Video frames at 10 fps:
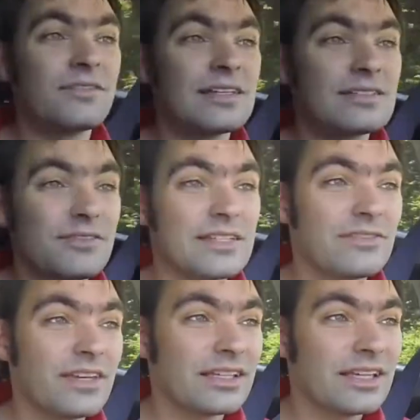last year.
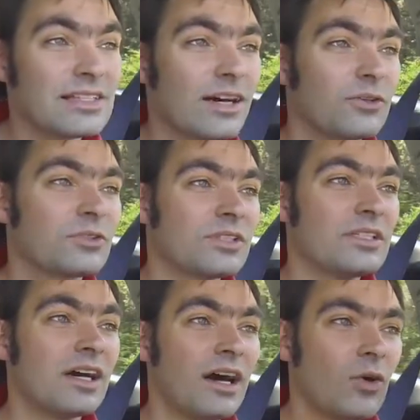
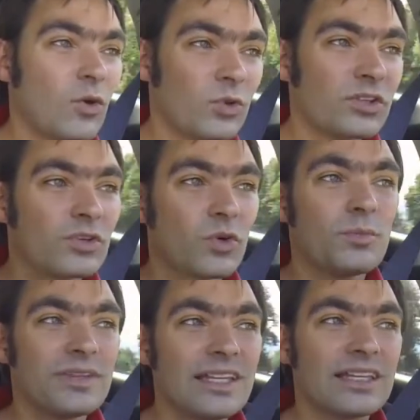Accelerating out of the curve here
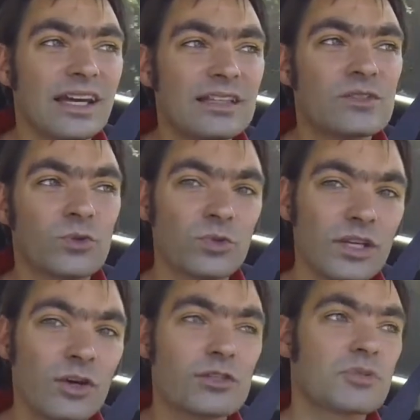isn't quite as
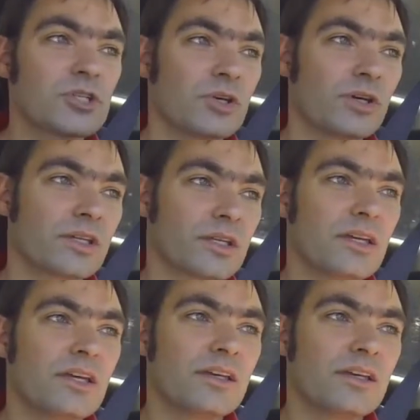snappy as it was